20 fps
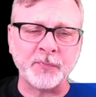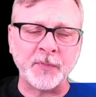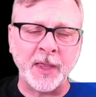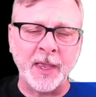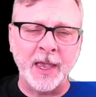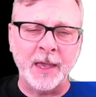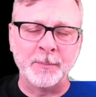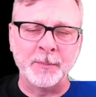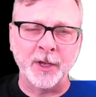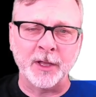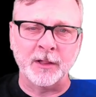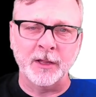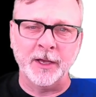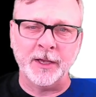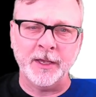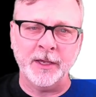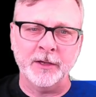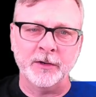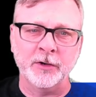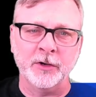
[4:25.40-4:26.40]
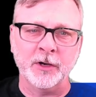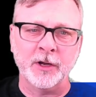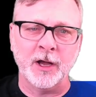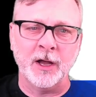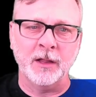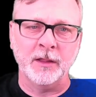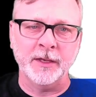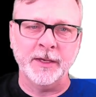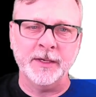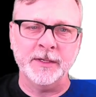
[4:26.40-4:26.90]
Ann McCluckey and her
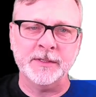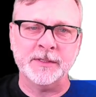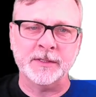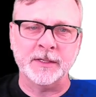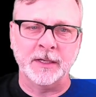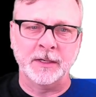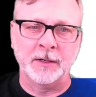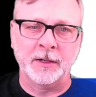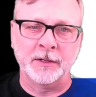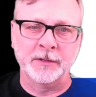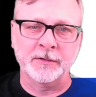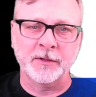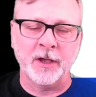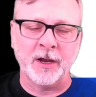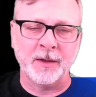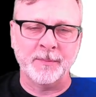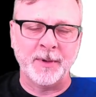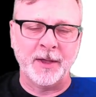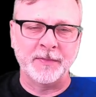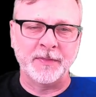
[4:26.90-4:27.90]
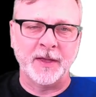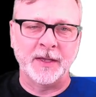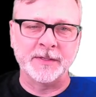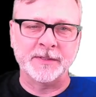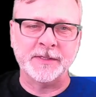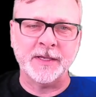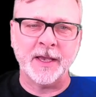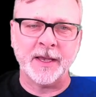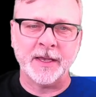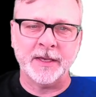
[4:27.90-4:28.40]
colleagues, and I'll talk about that
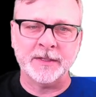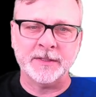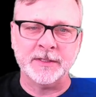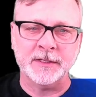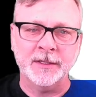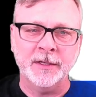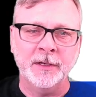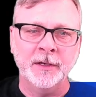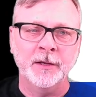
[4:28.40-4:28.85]
second.